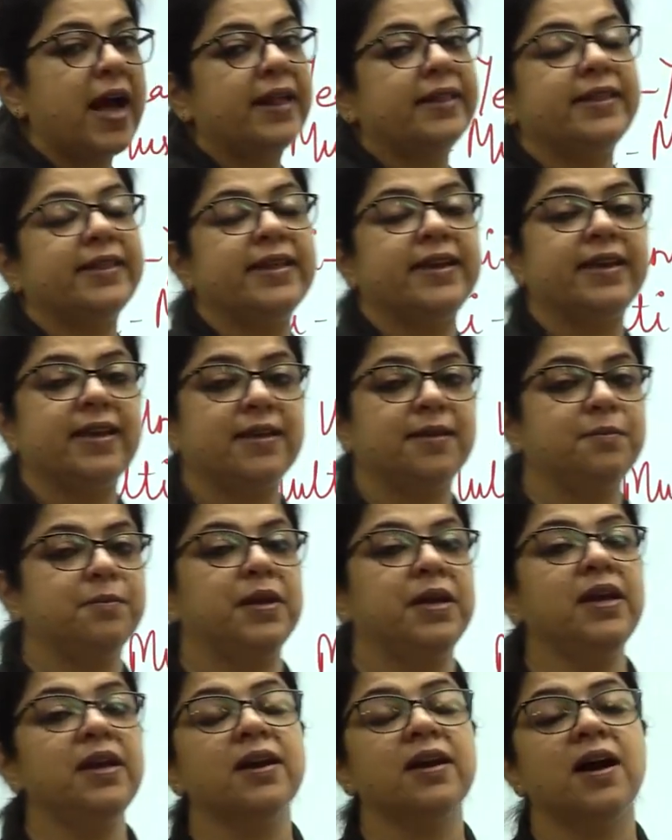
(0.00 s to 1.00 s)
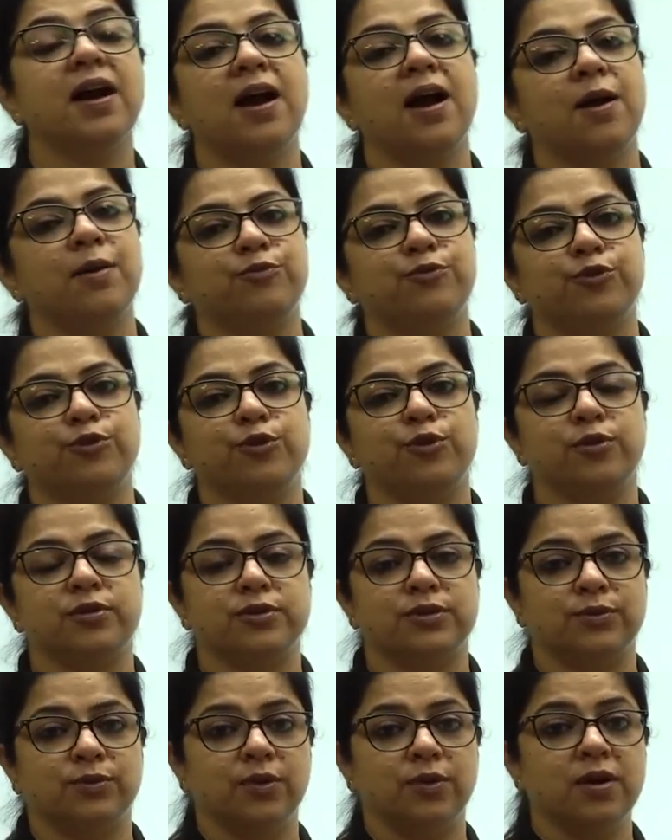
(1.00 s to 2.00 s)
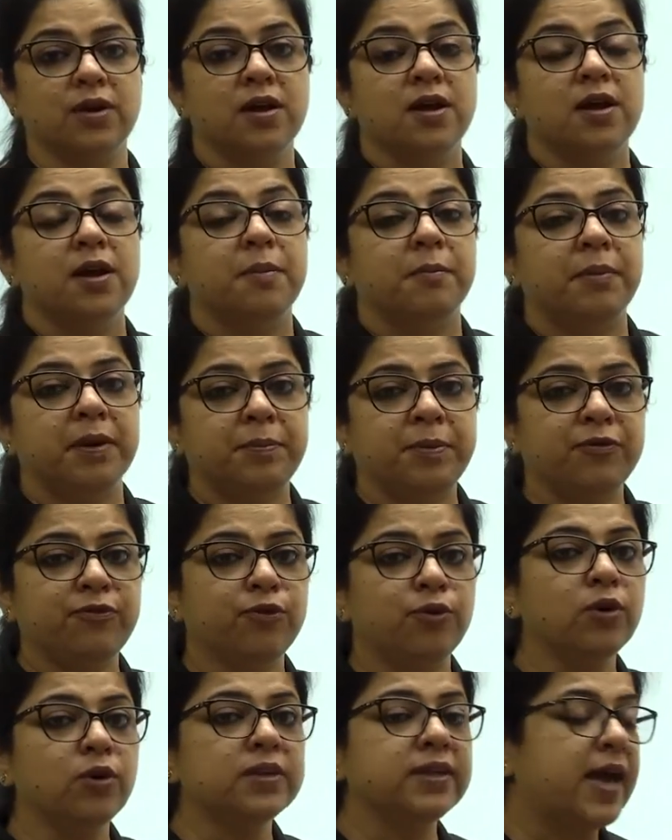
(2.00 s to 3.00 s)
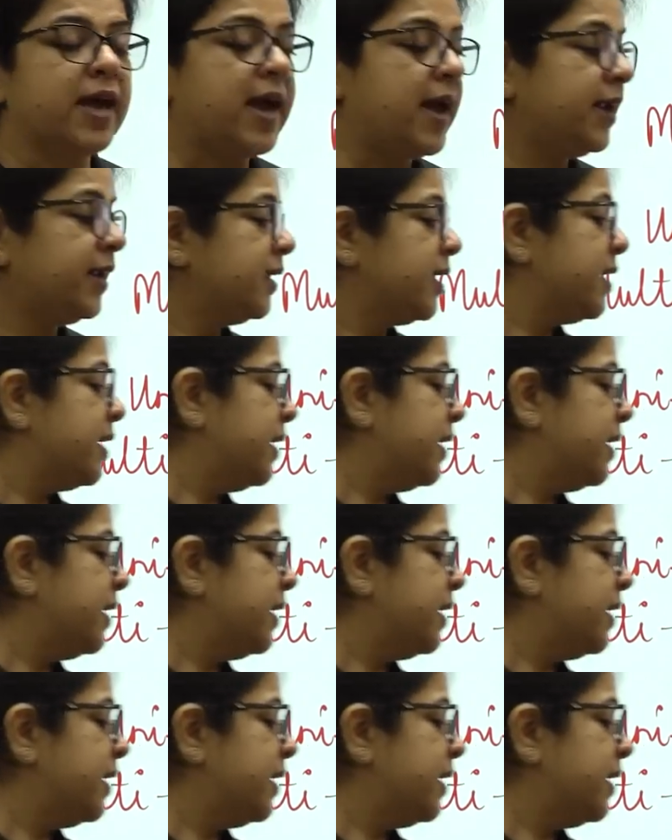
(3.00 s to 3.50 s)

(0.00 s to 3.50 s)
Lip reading: and they can be harmful also. But before that,